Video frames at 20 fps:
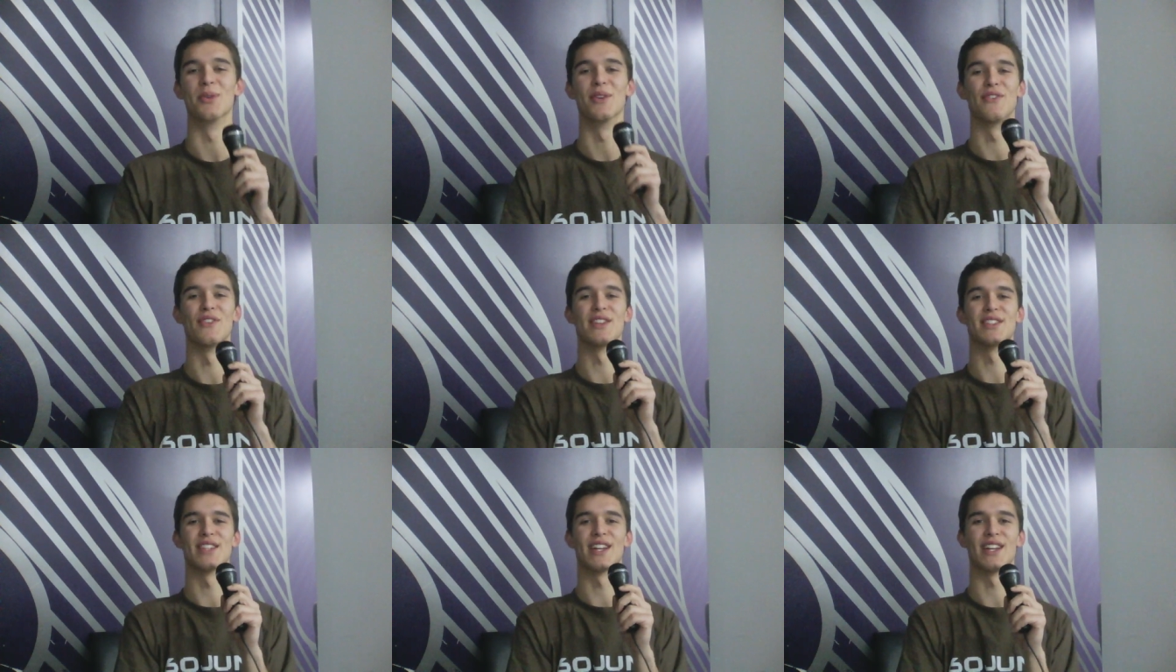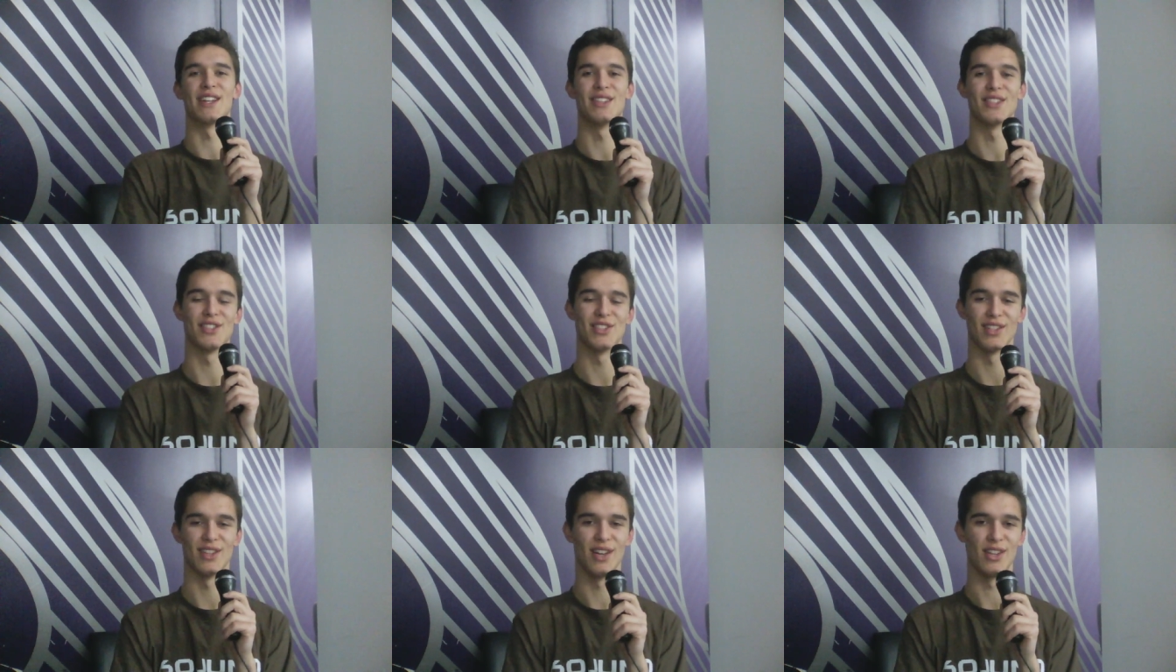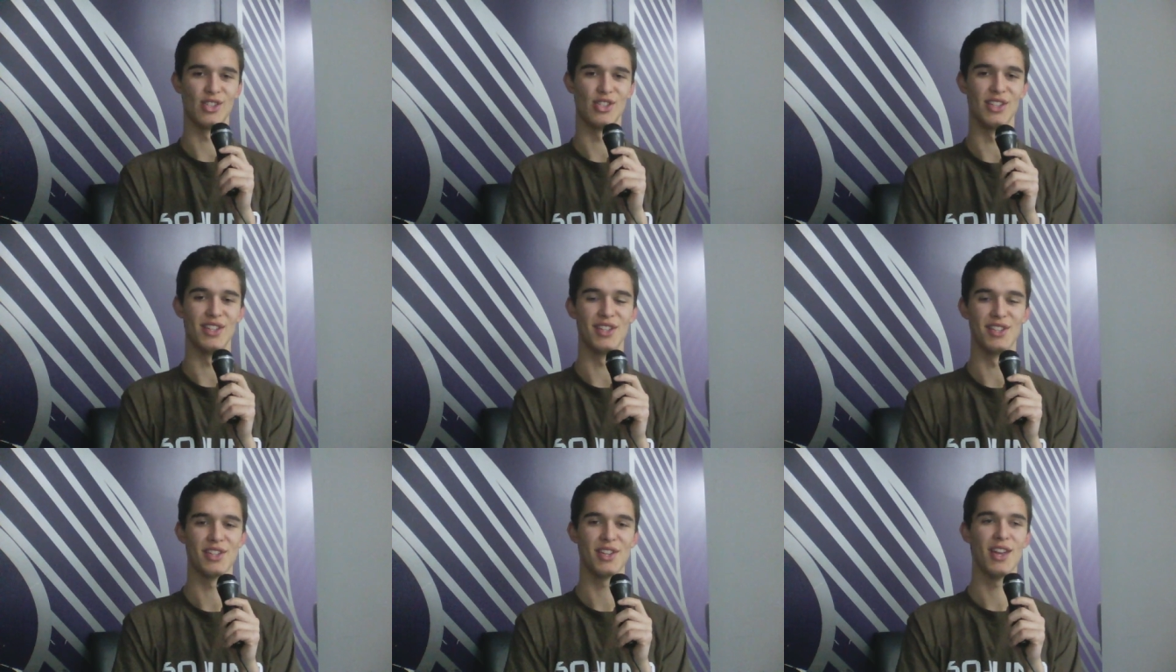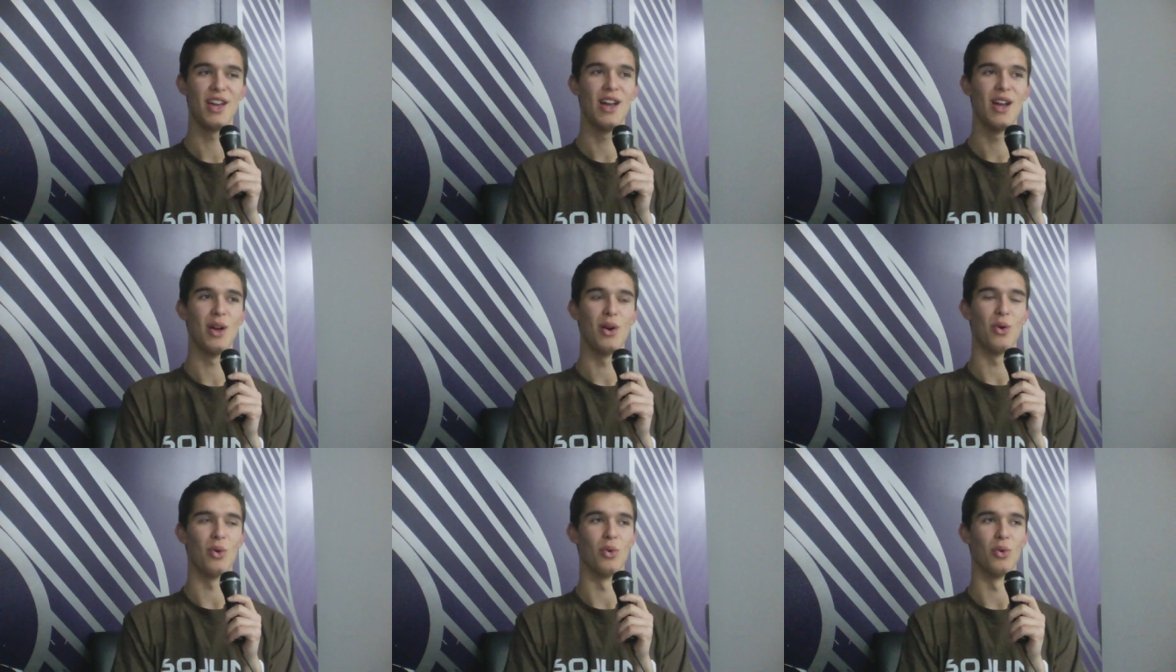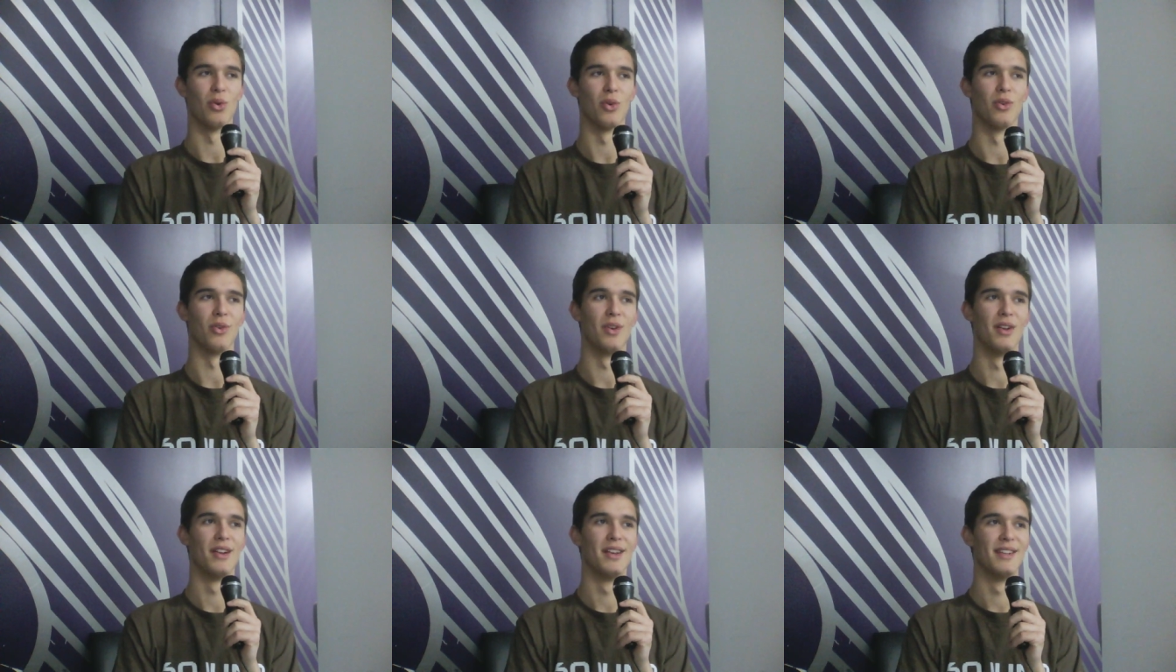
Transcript: If it's like slushies or